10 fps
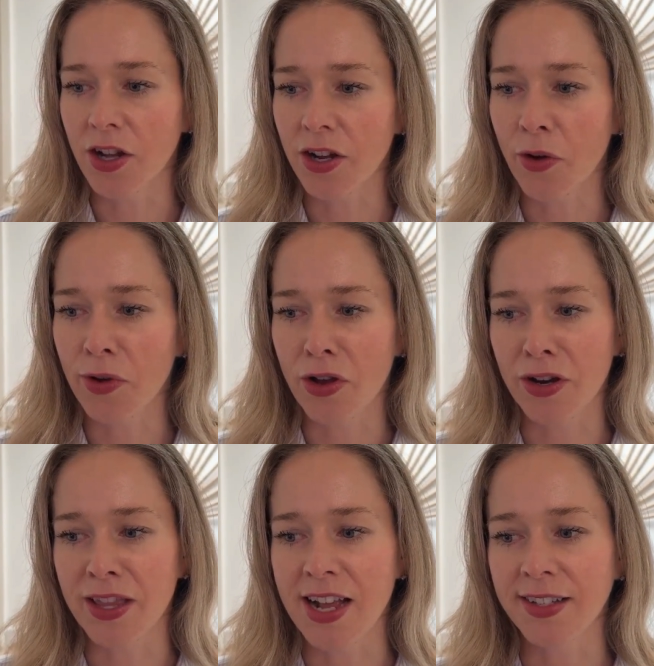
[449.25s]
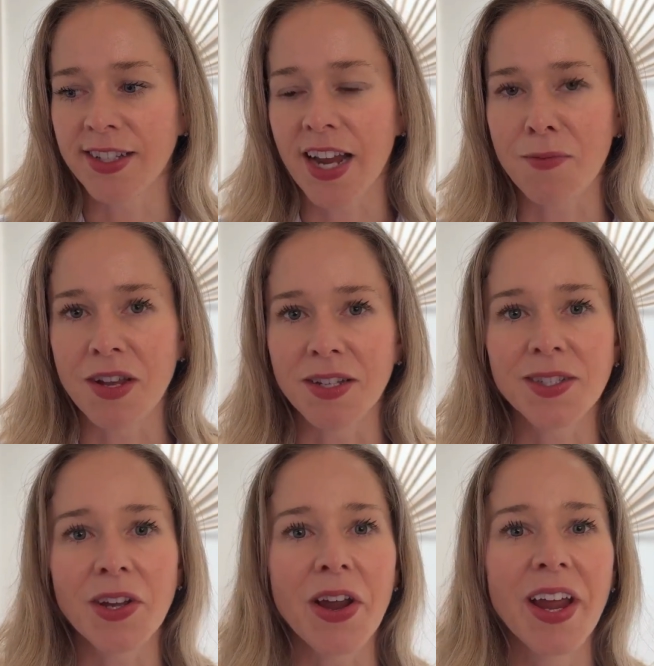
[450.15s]
going on in that statement.
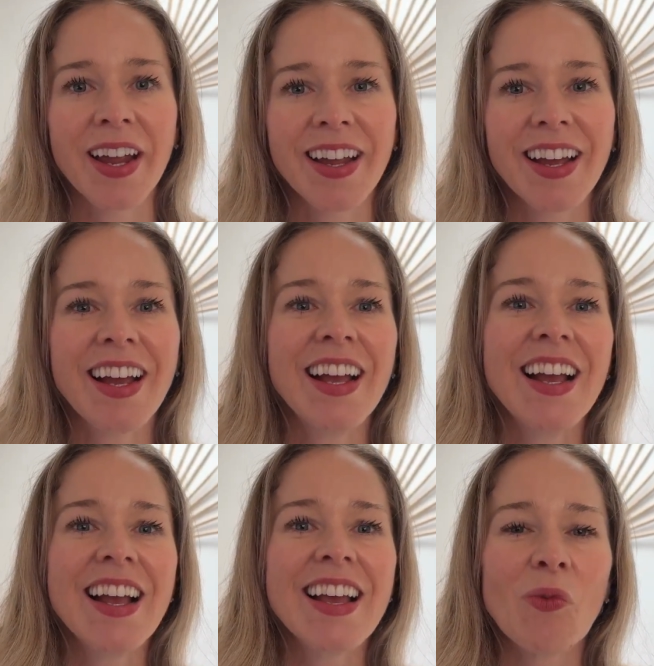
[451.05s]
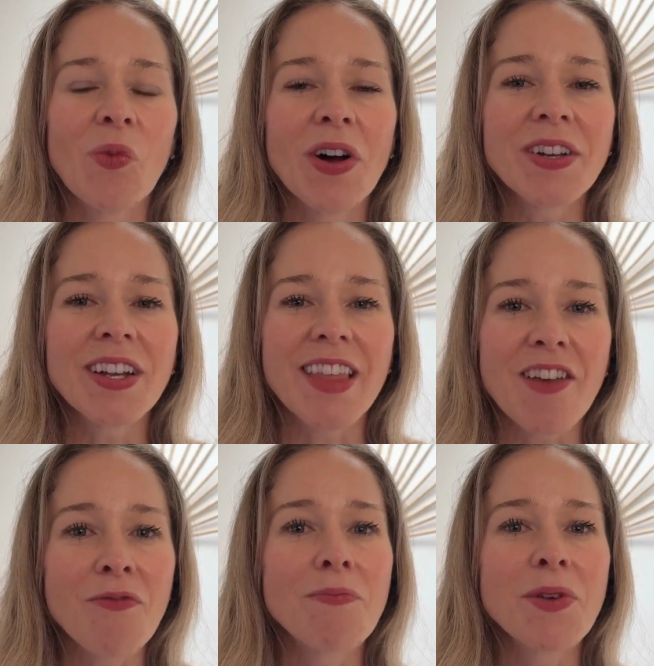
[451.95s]
So
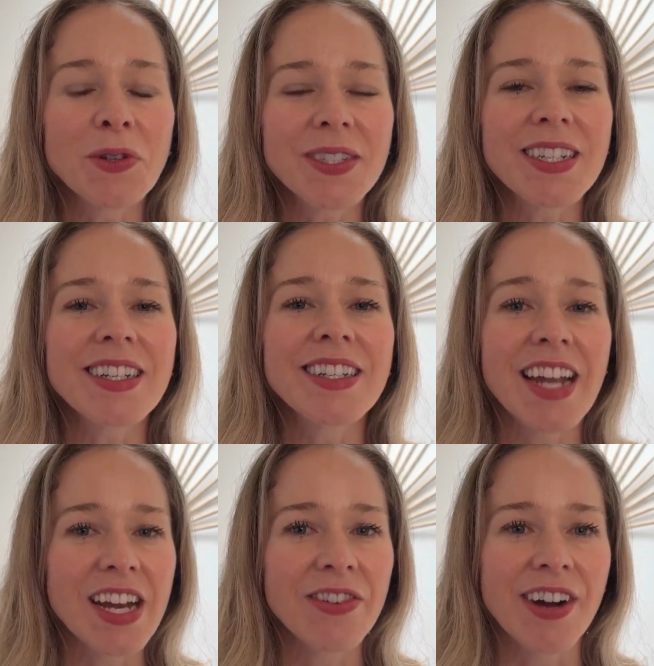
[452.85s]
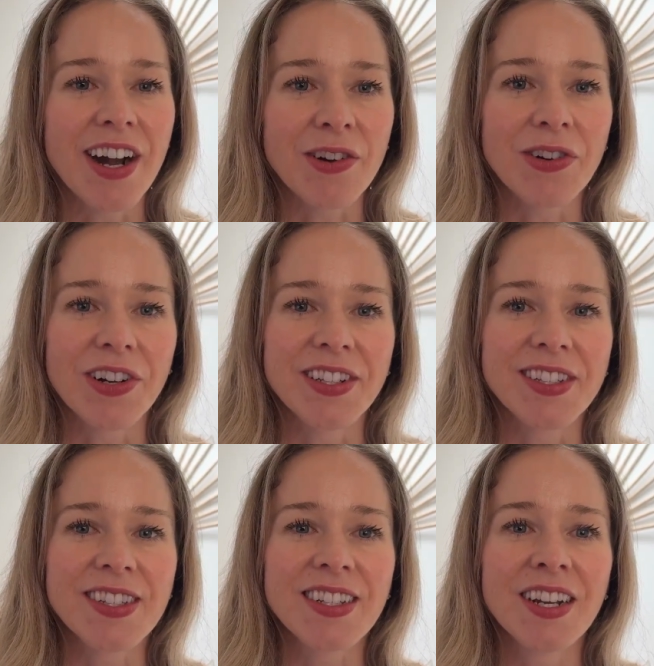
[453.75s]
they've built data
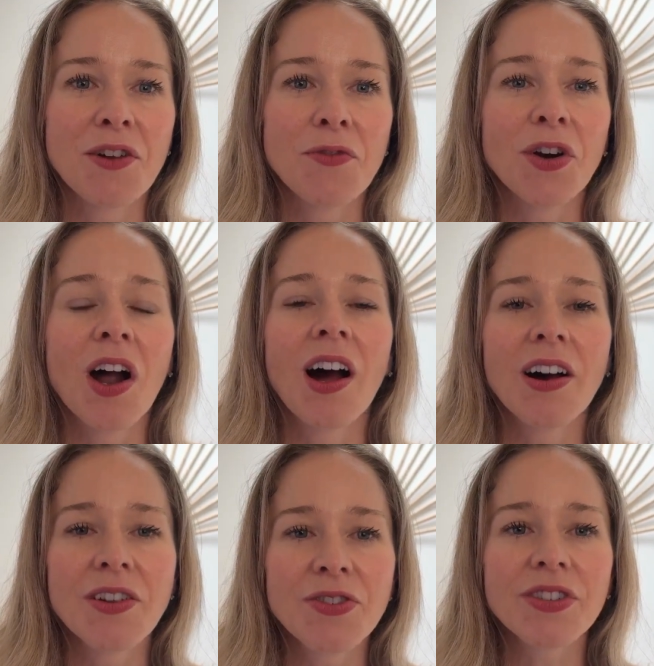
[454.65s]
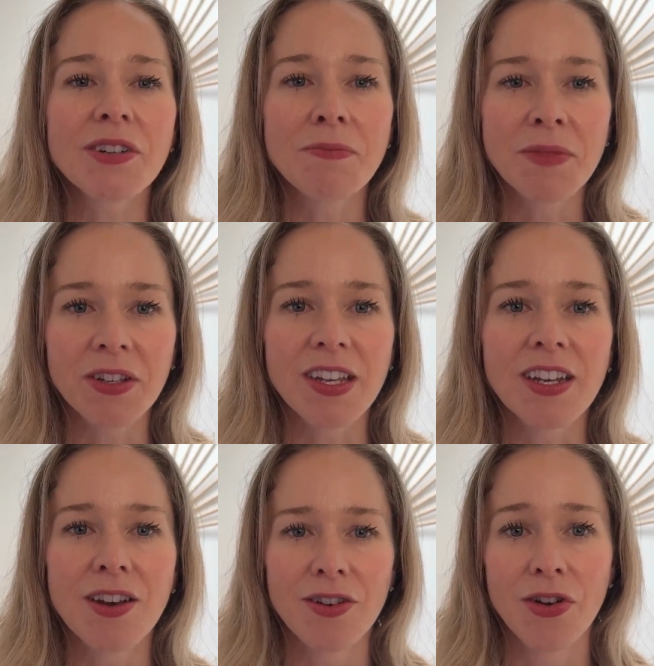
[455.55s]
records for 100
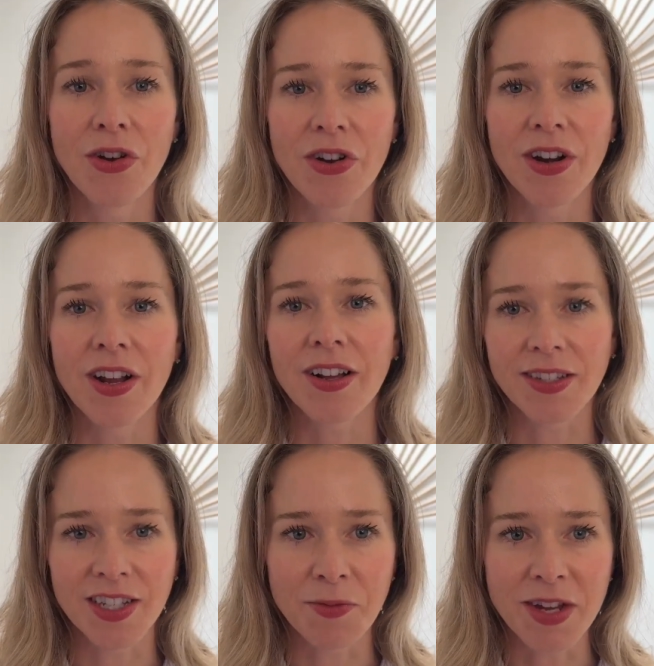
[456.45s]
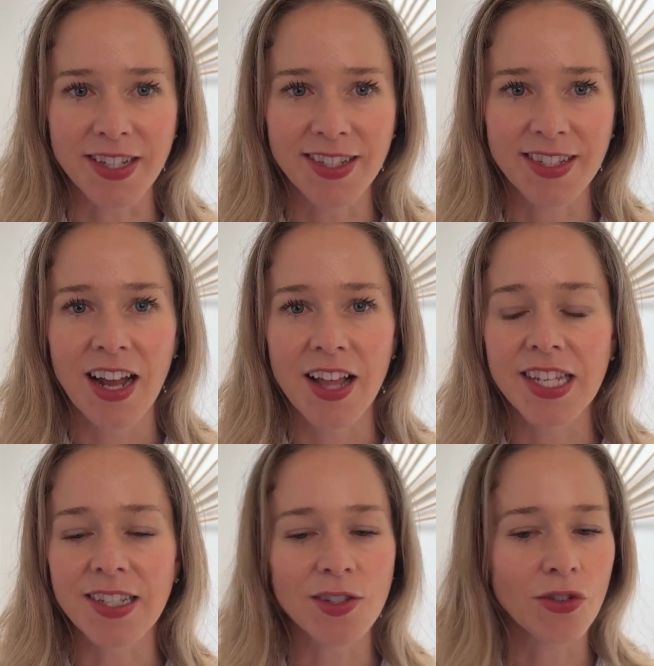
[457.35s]
million known customers.
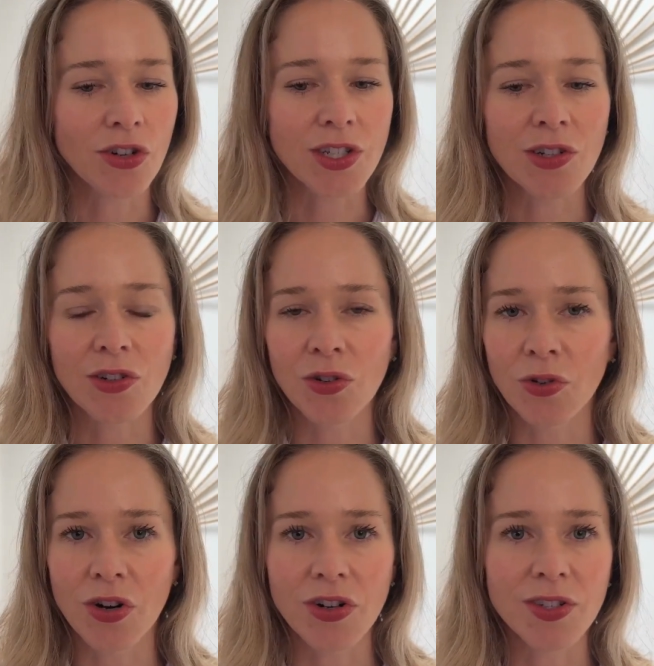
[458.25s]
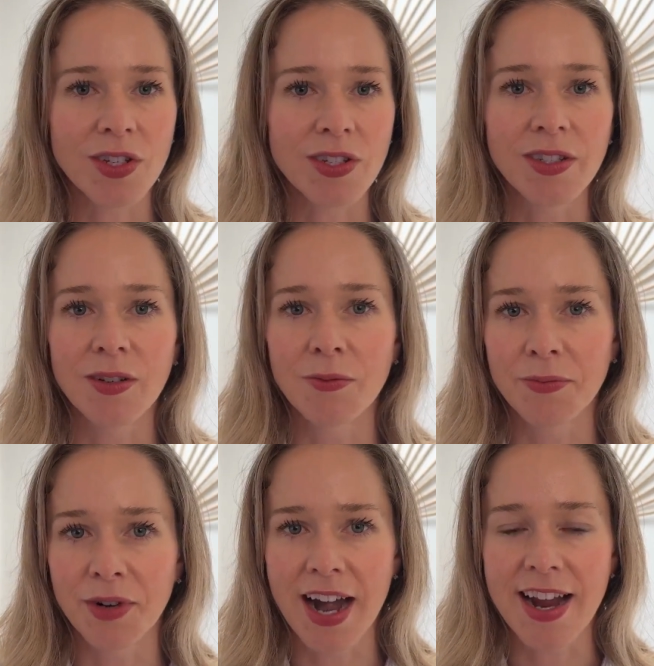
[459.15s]
This is across Clorox's
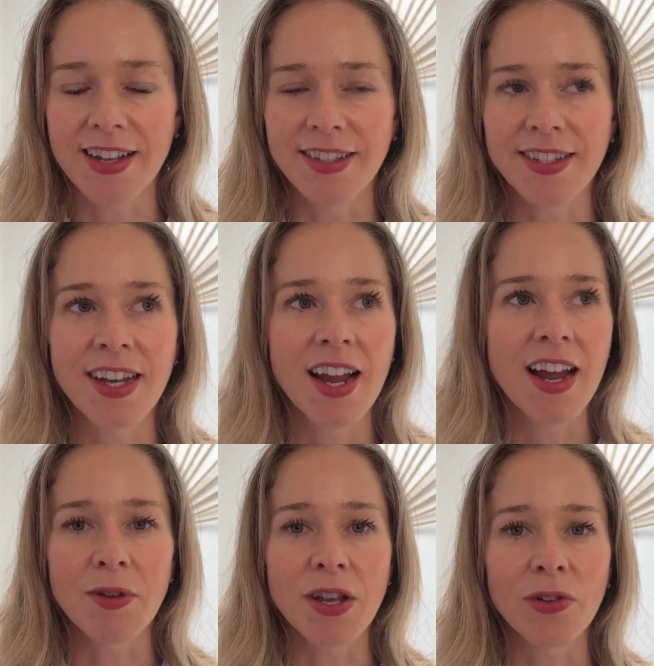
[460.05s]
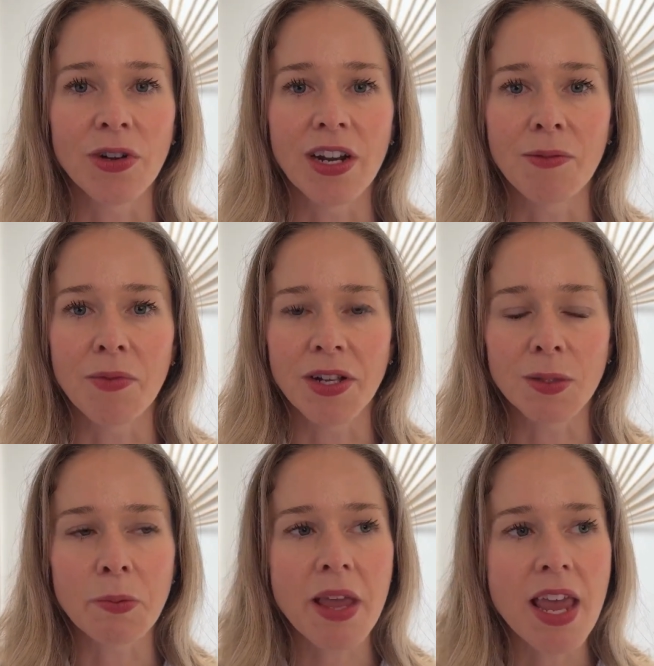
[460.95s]
brands, including Burt's
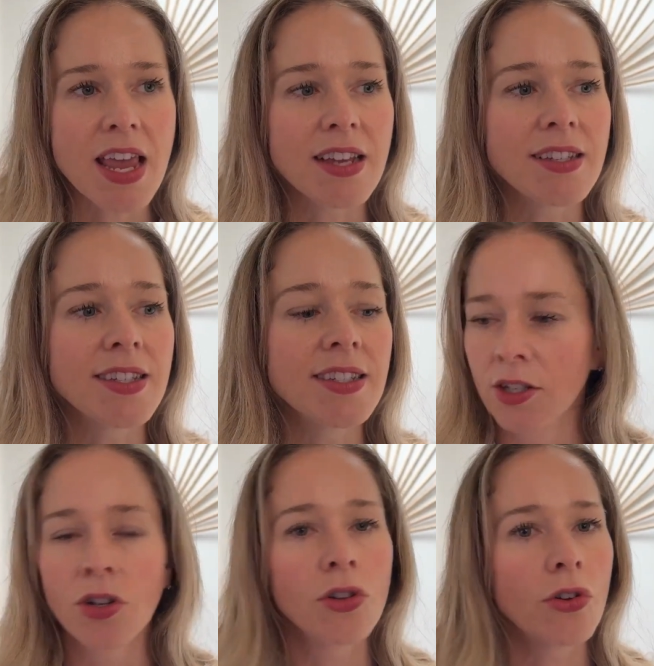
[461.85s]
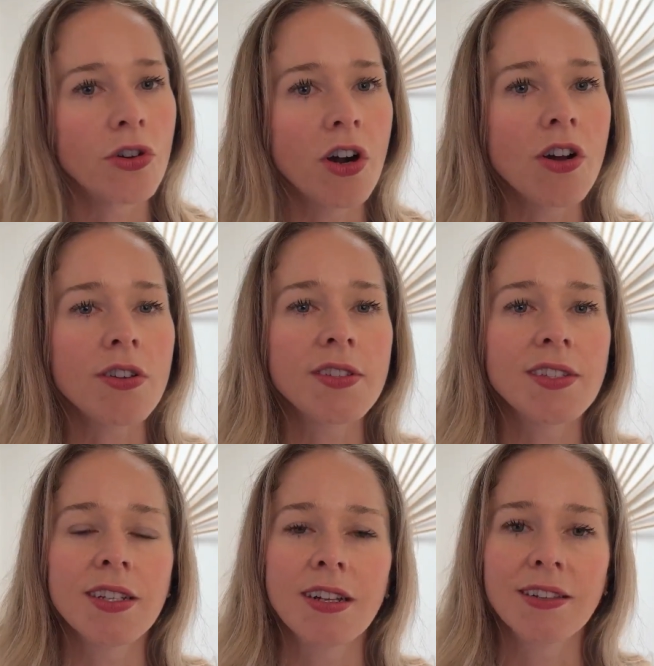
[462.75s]
Bees,
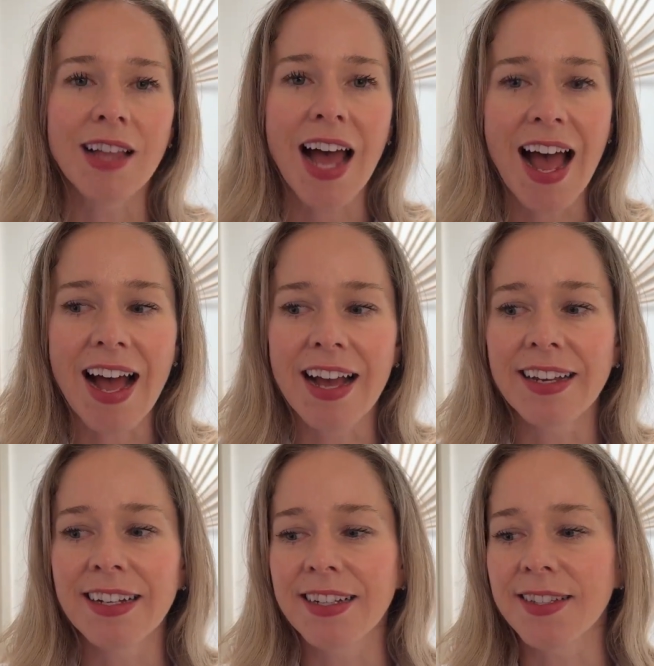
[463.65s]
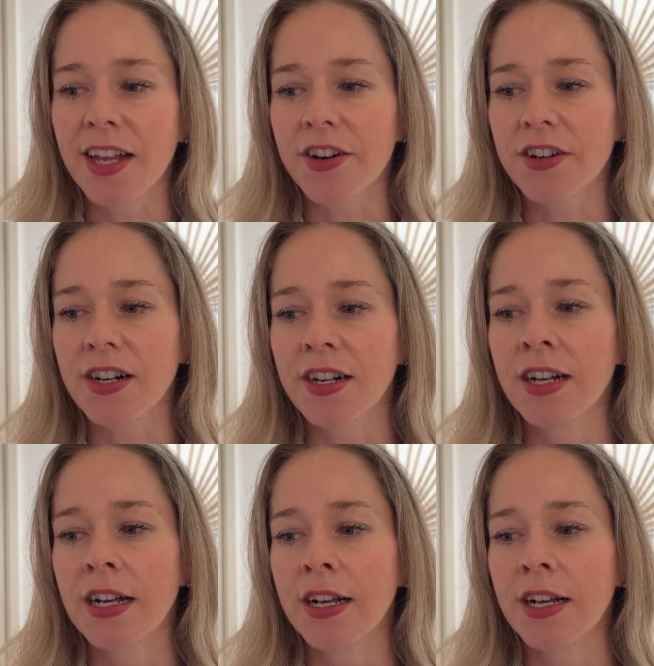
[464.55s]
Clorox, Glad, etc.